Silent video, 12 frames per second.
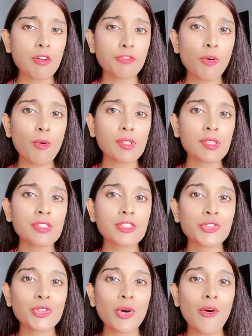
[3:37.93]

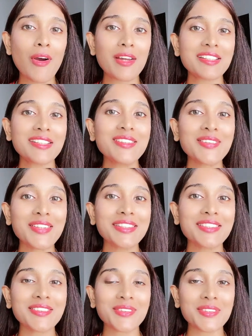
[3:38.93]
focused on
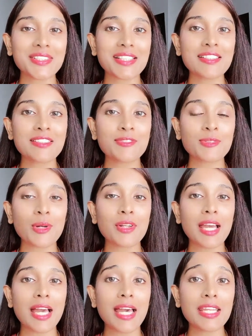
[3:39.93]
growing the roses for
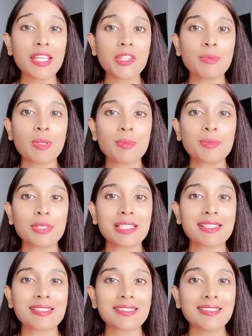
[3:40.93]
another
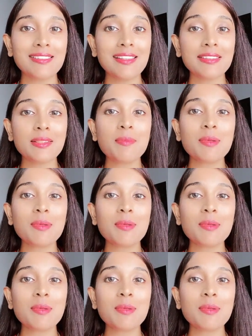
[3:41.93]
purpose: the